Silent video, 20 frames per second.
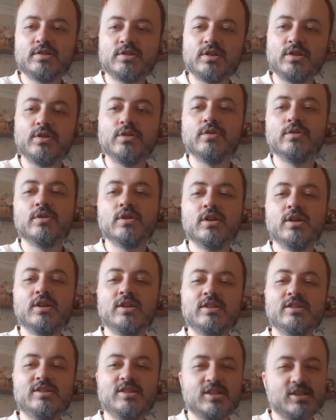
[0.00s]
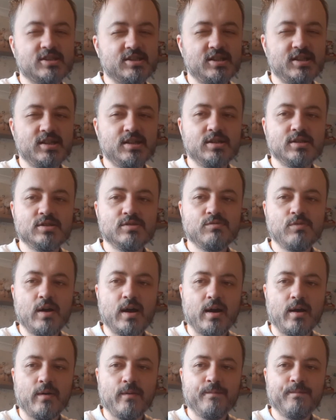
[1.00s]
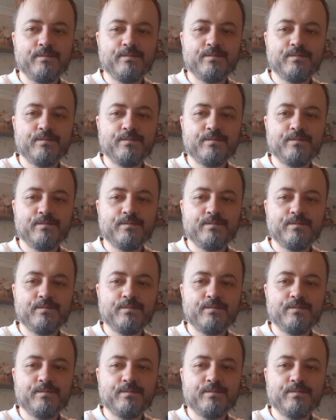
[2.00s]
to succeed as well.